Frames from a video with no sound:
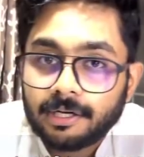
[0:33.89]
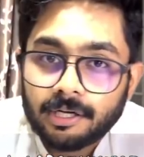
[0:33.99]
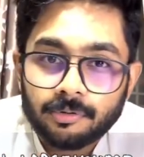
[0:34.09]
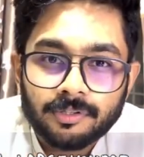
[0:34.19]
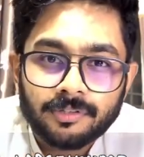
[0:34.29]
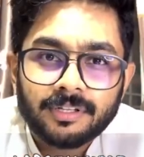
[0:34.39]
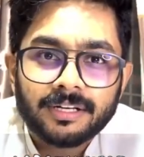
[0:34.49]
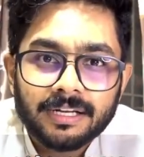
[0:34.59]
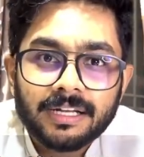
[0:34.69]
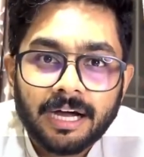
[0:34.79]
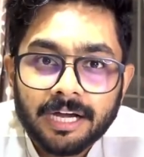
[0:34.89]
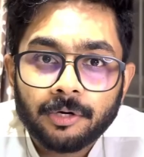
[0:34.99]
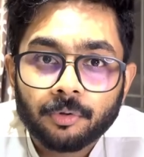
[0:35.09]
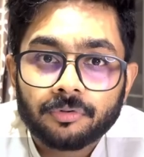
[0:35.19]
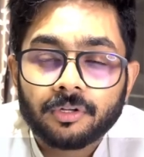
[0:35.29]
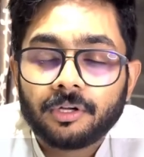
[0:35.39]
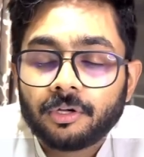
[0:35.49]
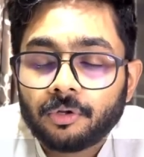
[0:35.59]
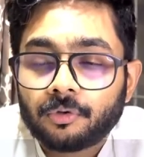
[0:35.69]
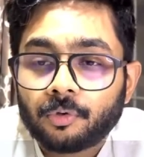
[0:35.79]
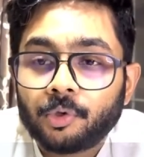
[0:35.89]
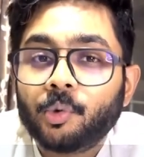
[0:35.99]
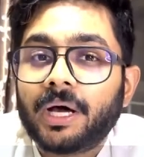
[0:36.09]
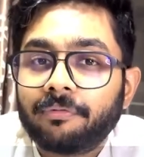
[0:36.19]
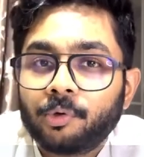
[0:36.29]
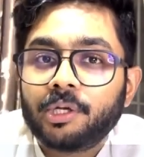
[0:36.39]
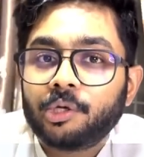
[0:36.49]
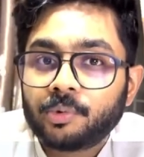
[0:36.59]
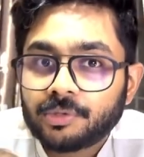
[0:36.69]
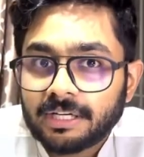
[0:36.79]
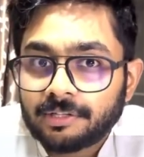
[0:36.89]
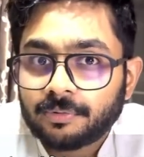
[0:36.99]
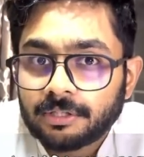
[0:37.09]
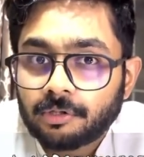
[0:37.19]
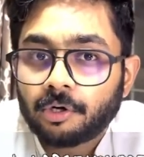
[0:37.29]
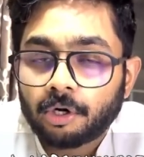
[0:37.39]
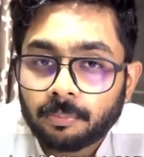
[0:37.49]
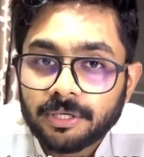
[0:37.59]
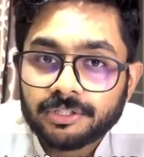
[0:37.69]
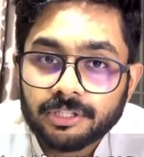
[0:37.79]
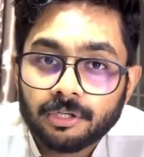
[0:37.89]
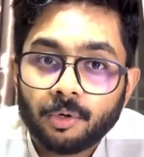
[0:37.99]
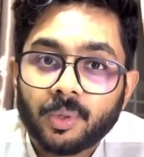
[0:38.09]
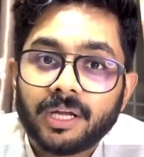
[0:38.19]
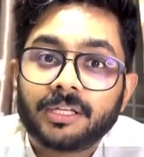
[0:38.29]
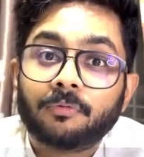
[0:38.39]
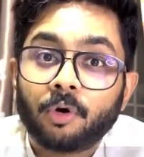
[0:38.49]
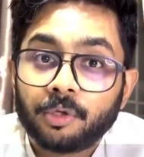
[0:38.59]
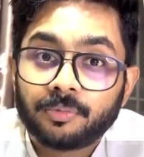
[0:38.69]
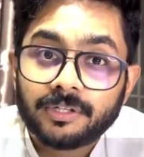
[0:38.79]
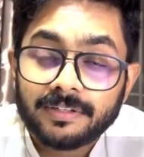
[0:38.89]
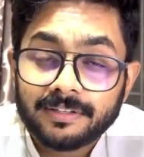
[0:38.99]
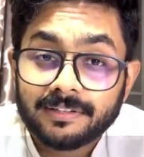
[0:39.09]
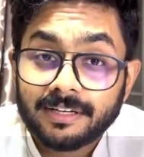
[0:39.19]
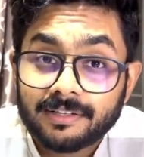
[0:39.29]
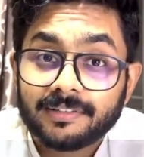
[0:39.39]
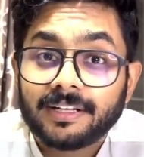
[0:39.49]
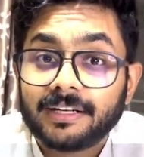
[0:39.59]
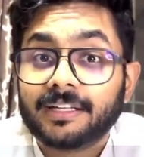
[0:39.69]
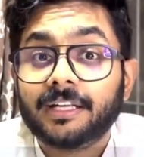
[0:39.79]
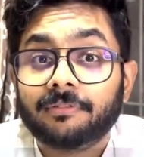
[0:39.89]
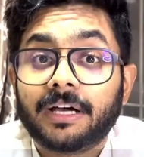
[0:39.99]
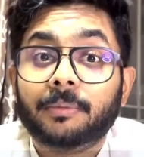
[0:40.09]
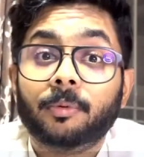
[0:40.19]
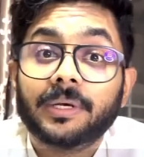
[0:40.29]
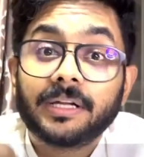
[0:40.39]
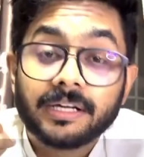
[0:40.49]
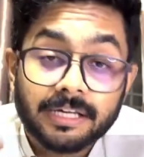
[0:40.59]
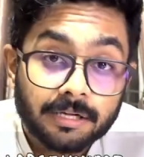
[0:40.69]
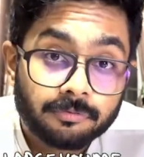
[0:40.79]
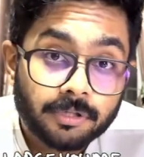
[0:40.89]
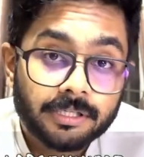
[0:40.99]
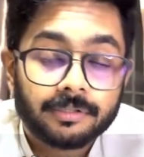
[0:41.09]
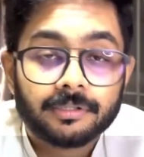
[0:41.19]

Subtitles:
Now this is a really high dose, so you have to individualize with your patient looking at the volume status and give albumin carefully.